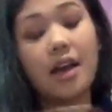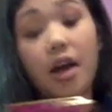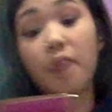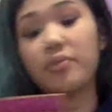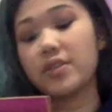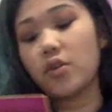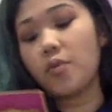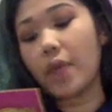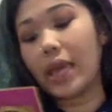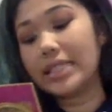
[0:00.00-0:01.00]

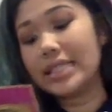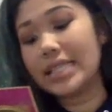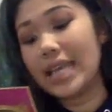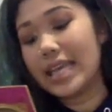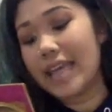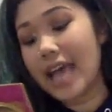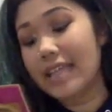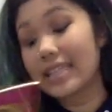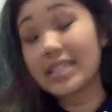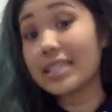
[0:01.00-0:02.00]
Soulmate.
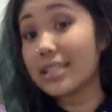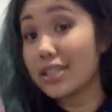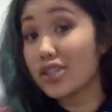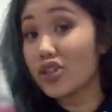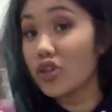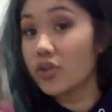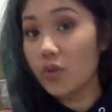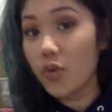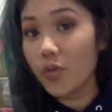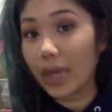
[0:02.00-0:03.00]
Yes, this is your
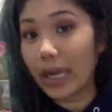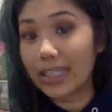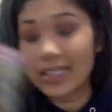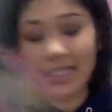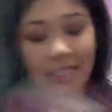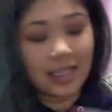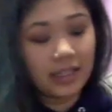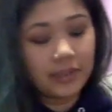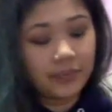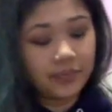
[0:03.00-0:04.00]
soulmate.
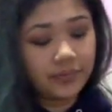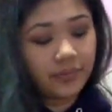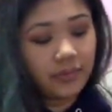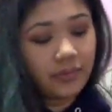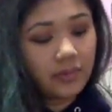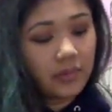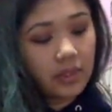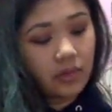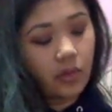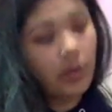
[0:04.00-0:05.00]

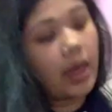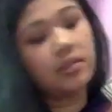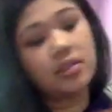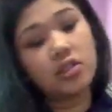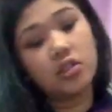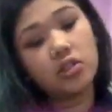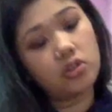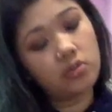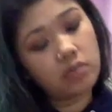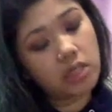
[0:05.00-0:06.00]
So that's
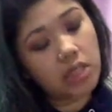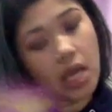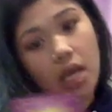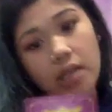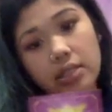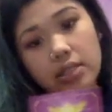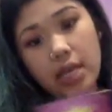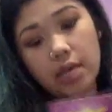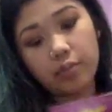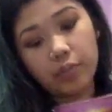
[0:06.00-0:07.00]
cute. And
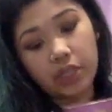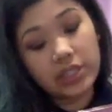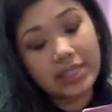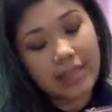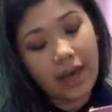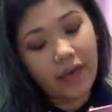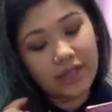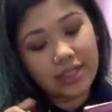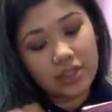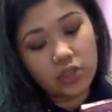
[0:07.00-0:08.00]
be yourself.
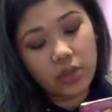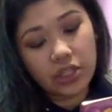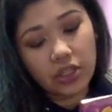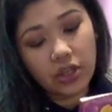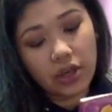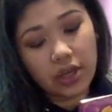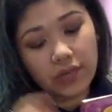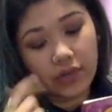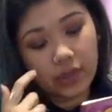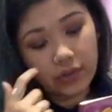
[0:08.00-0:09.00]
The situation
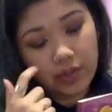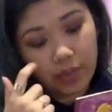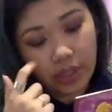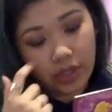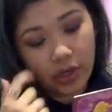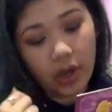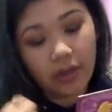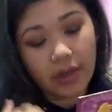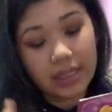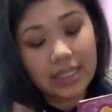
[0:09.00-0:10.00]
calls for you to be your
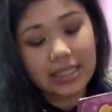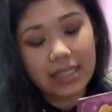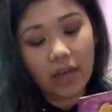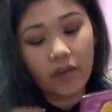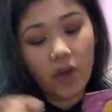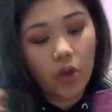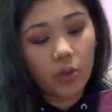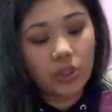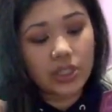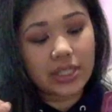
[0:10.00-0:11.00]
authentic self,
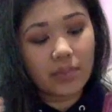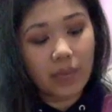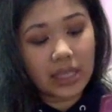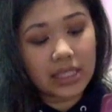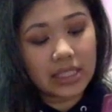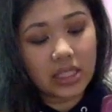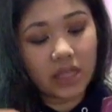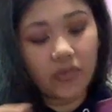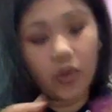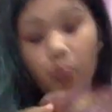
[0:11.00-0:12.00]
which is the basis
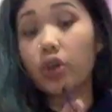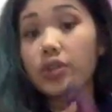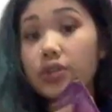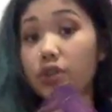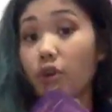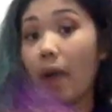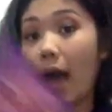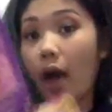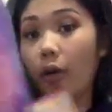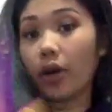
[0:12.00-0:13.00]
of your personal
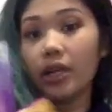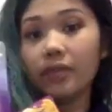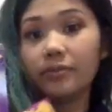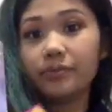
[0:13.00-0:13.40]
power.